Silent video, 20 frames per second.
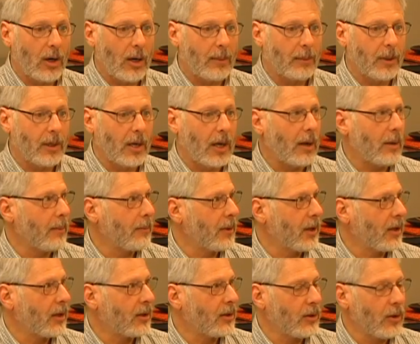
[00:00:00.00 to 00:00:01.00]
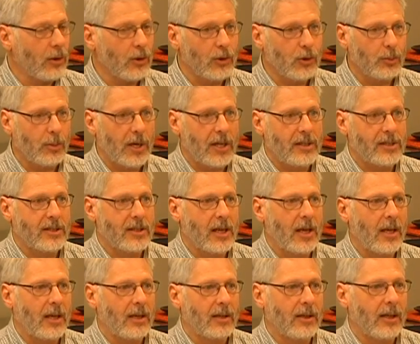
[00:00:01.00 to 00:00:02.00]
I'm gonna close by
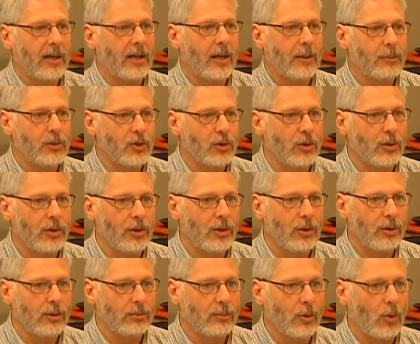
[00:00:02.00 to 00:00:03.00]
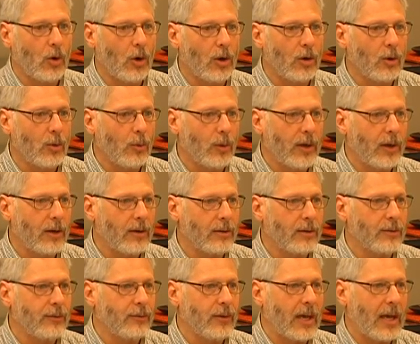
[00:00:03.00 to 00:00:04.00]
saying that I'm sure you're all aware of
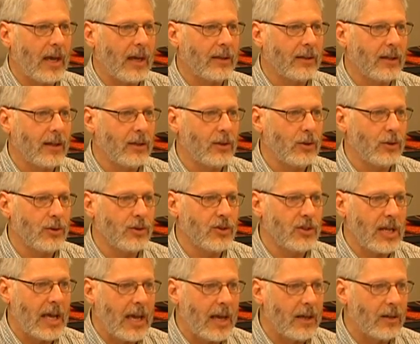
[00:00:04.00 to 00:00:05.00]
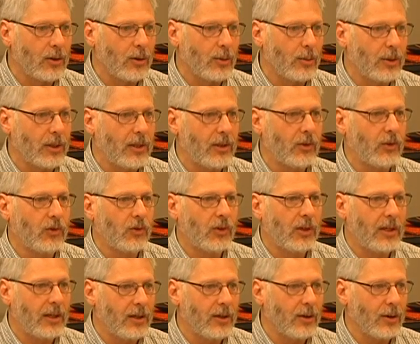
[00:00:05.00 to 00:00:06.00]
the fact that your salaries
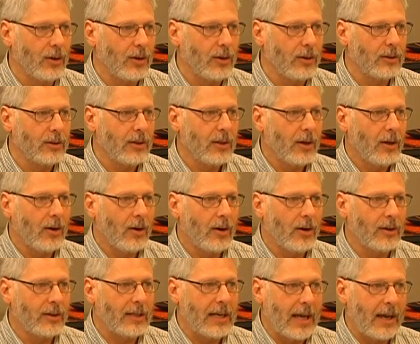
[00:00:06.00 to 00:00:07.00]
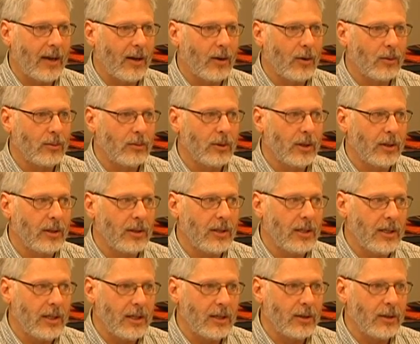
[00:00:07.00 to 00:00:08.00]
here are down
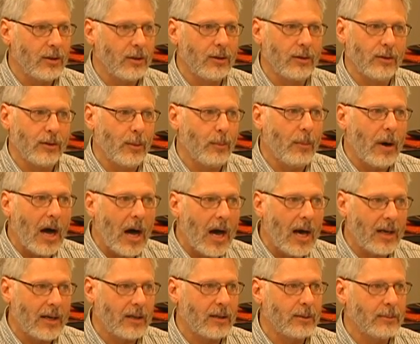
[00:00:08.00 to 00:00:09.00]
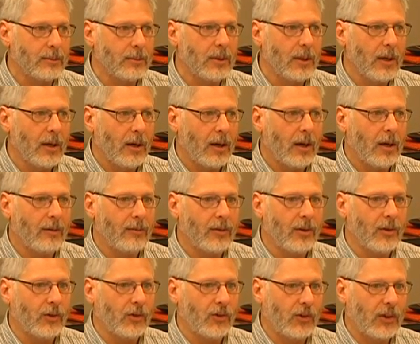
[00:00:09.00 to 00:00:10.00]
near the bottom of
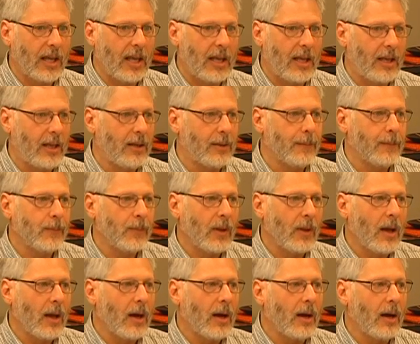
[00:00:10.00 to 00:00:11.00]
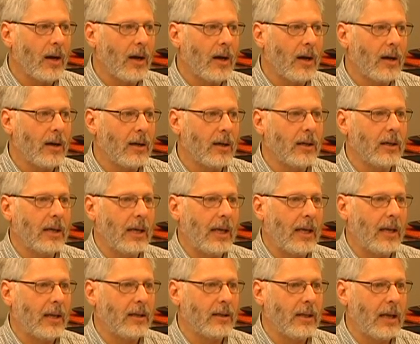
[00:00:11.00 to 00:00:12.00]
the state,
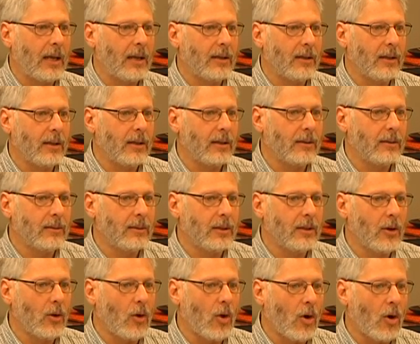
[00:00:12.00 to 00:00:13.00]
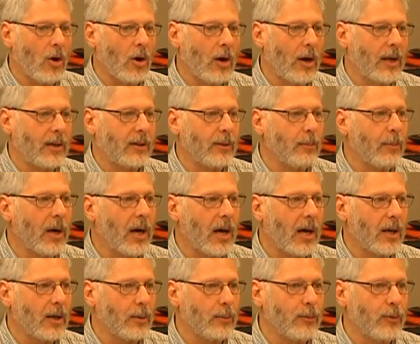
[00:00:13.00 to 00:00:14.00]
and you know, are at the
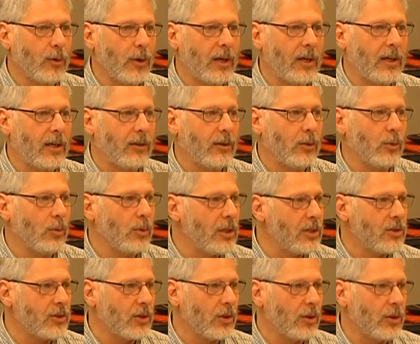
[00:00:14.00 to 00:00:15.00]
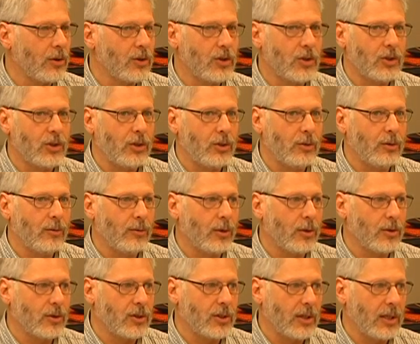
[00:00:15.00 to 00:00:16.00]
bottom for any of the research
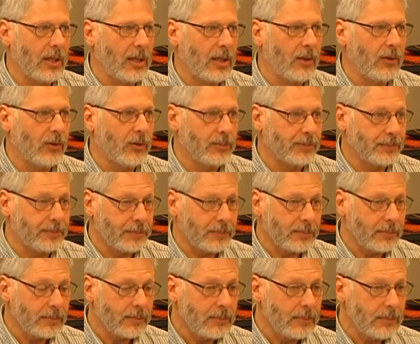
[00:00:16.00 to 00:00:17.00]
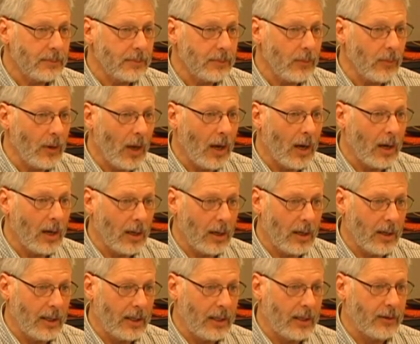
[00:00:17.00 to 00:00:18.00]
universities
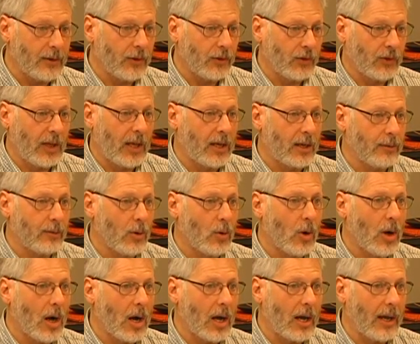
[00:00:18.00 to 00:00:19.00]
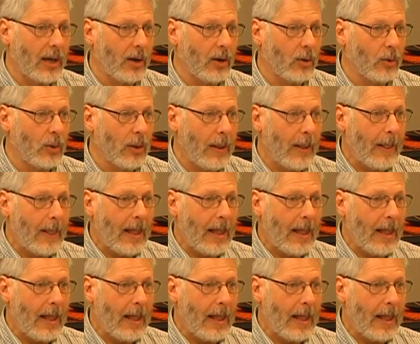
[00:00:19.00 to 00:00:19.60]
in the state of Ohio.